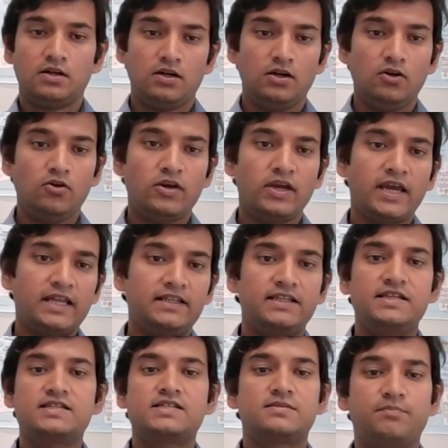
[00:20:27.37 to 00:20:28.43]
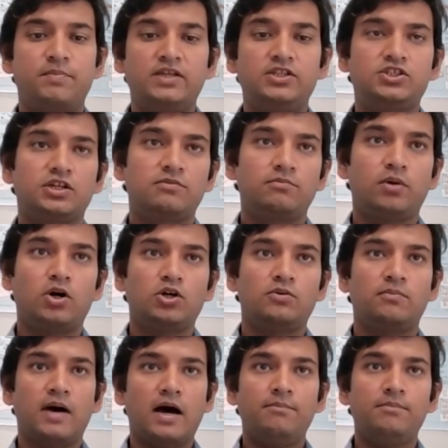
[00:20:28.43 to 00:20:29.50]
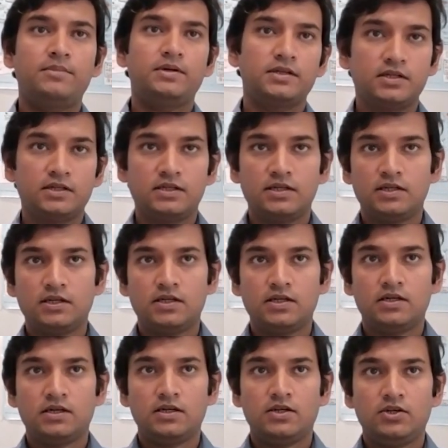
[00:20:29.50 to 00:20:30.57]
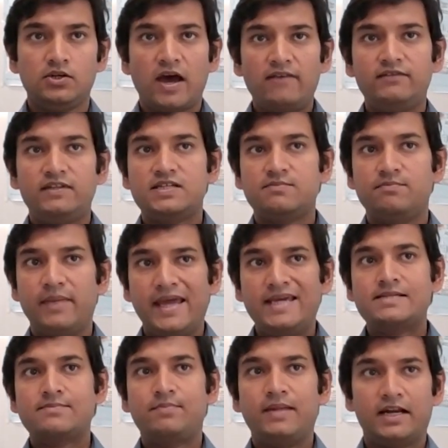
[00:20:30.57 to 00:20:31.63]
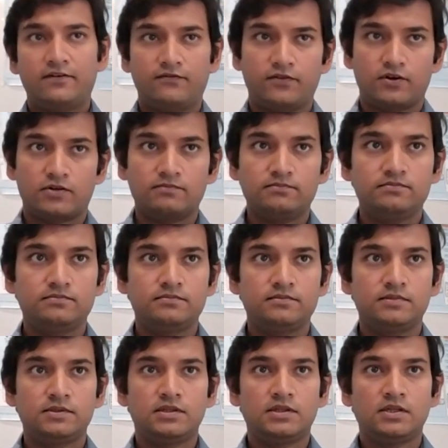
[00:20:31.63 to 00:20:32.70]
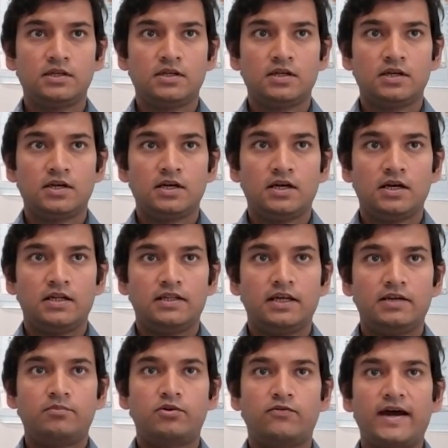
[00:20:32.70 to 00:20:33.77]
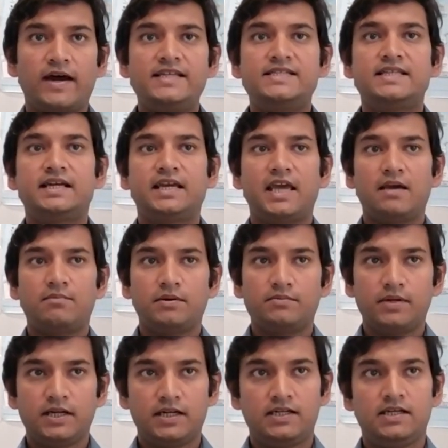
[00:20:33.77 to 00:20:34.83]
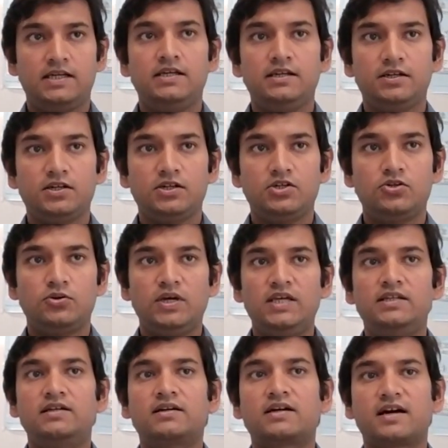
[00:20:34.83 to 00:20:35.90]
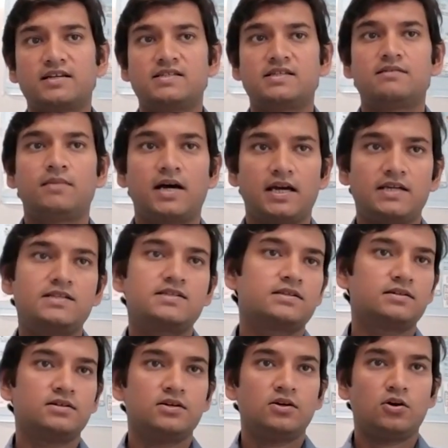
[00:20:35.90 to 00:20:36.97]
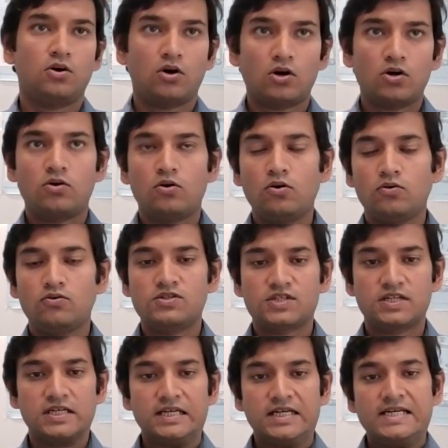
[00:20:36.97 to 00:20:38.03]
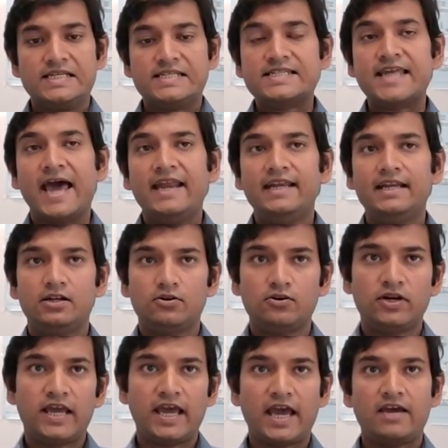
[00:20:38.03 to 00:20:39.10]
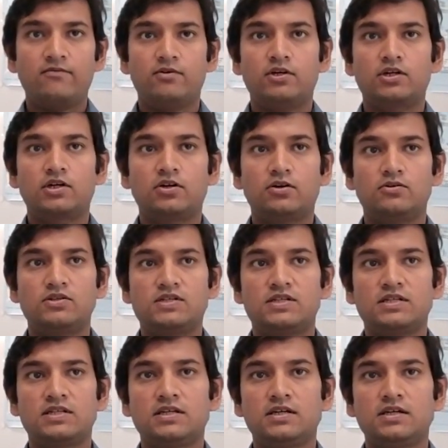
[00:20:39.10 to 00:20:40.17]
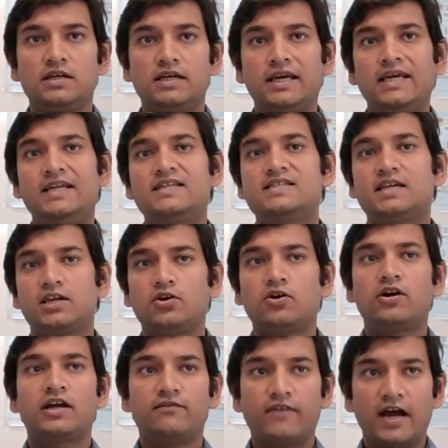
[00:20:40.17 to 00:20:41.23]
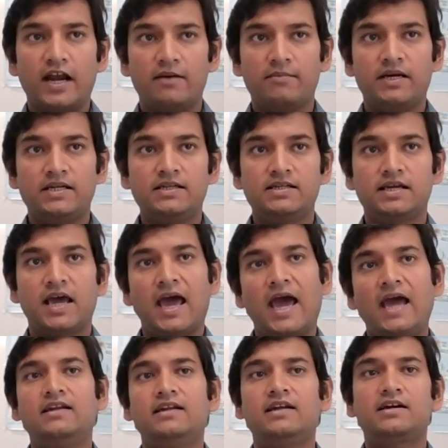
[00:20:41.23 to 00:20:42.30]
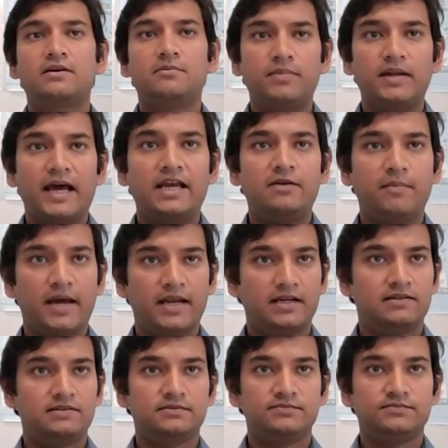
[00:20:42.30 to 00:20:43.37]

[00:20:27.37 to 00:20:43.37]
Looking at this picture bottom up, you have this base platform that provides the capability to either customize or host standalone AI workloads in a secure environment and in a compliant manner.